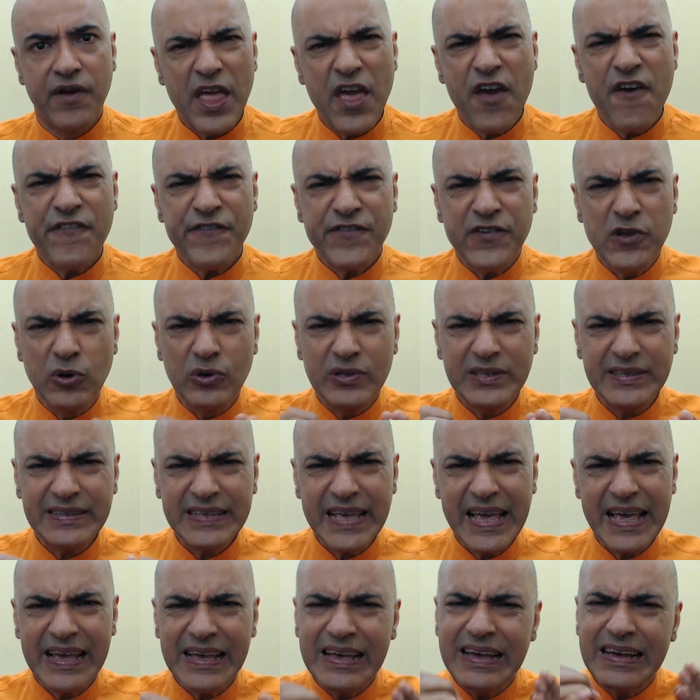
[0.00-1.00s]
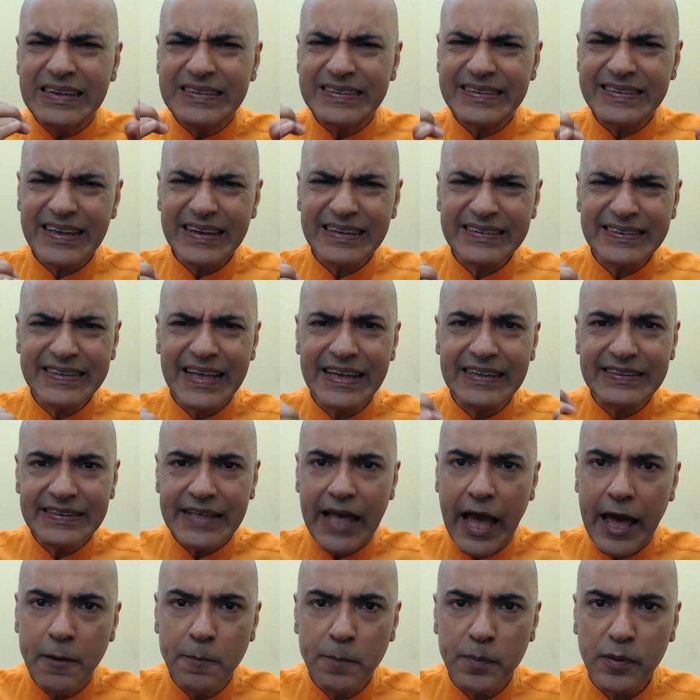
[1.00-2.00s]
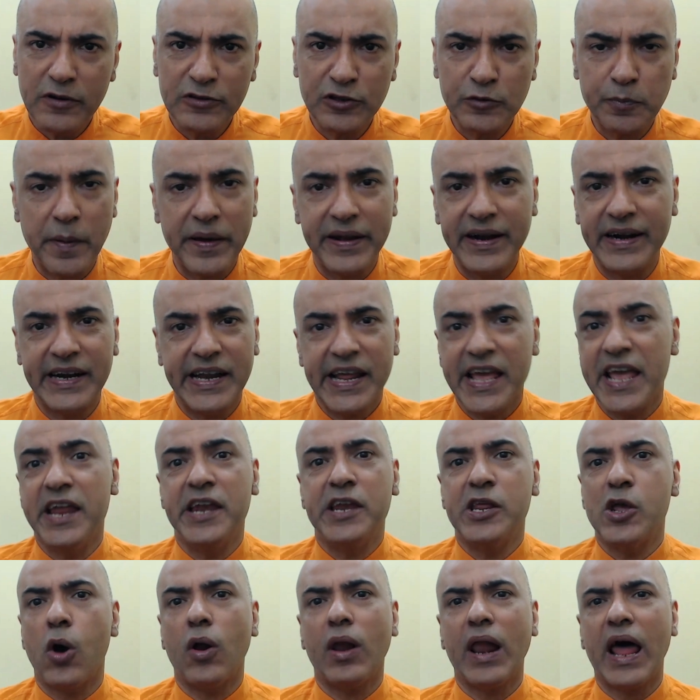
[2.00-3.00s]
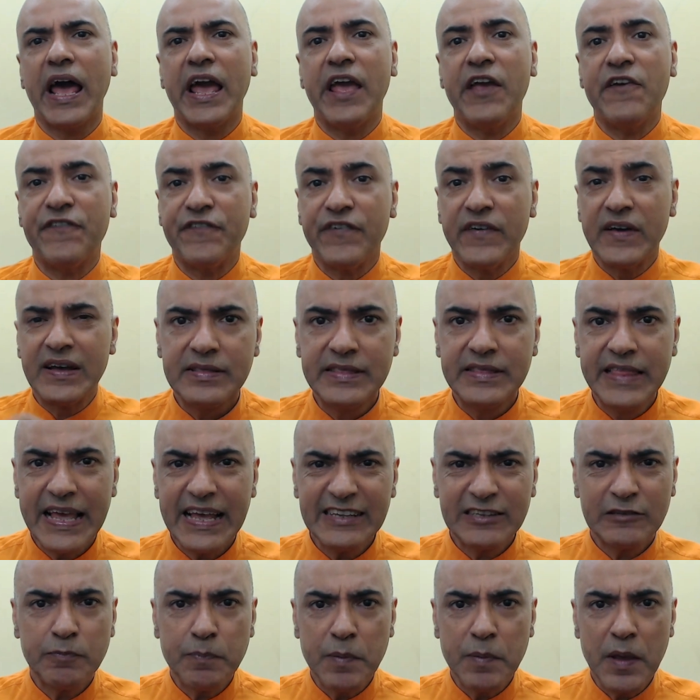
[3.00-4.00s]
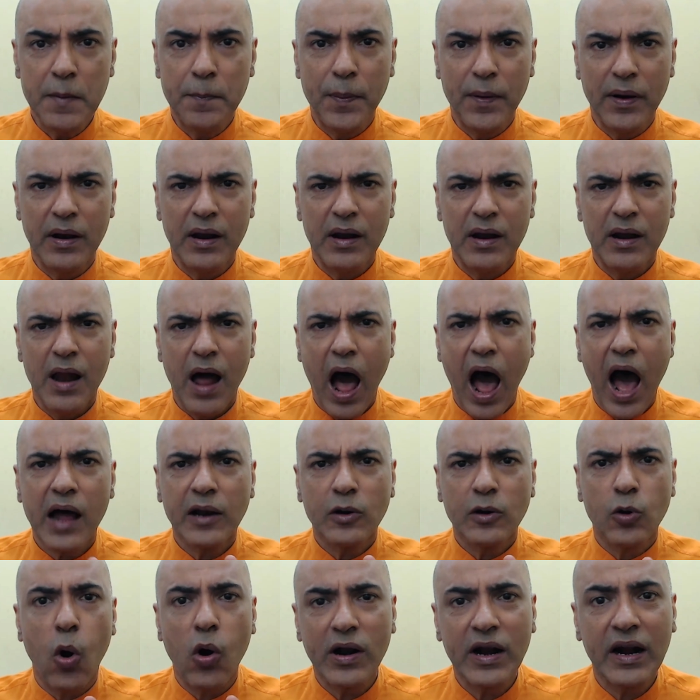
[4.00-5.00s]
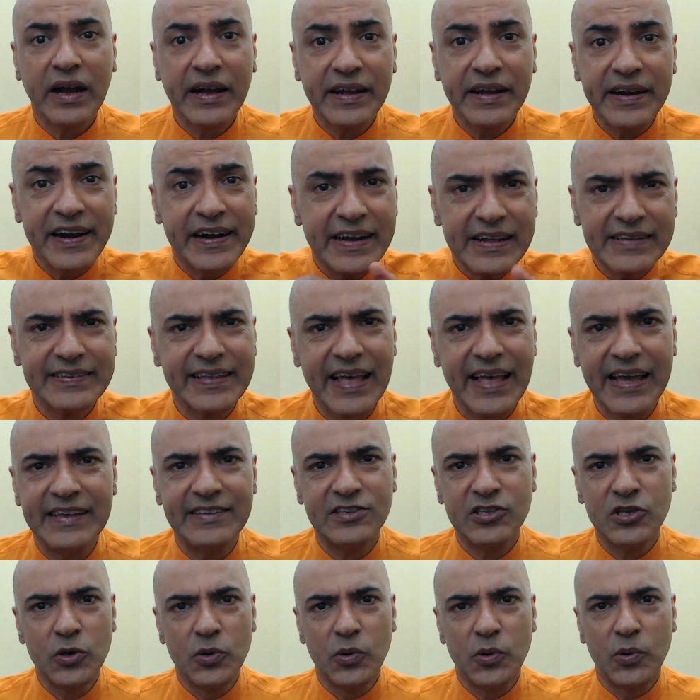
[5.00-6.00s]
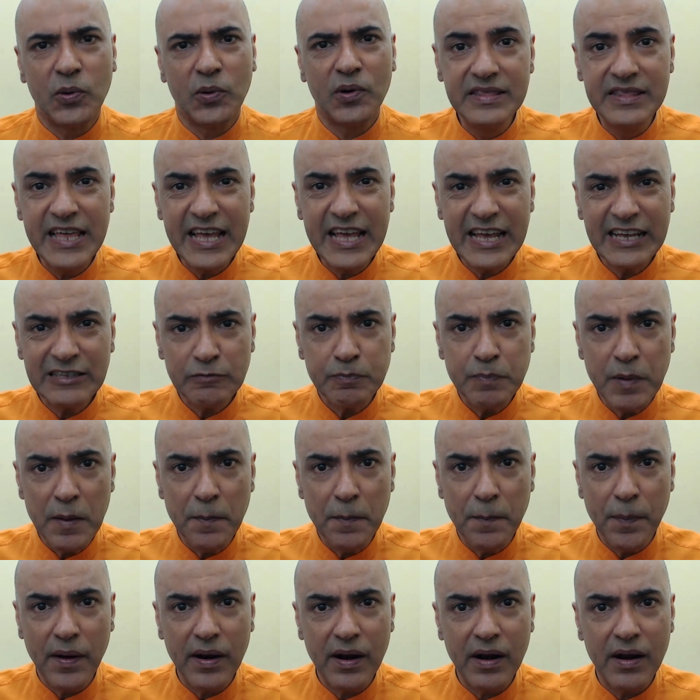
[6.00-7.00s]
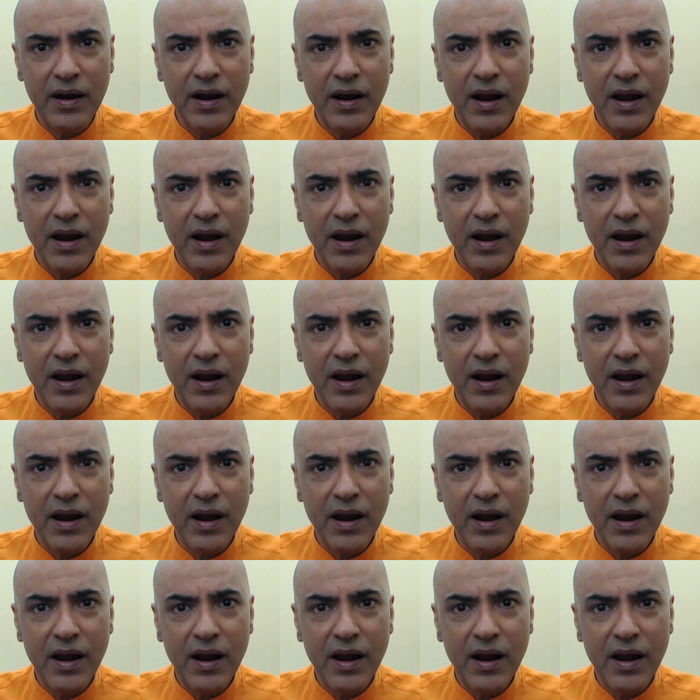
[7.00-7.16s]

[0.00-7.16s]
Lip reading: If you see success and prosperity in your life, these people are gonna criticize you. These people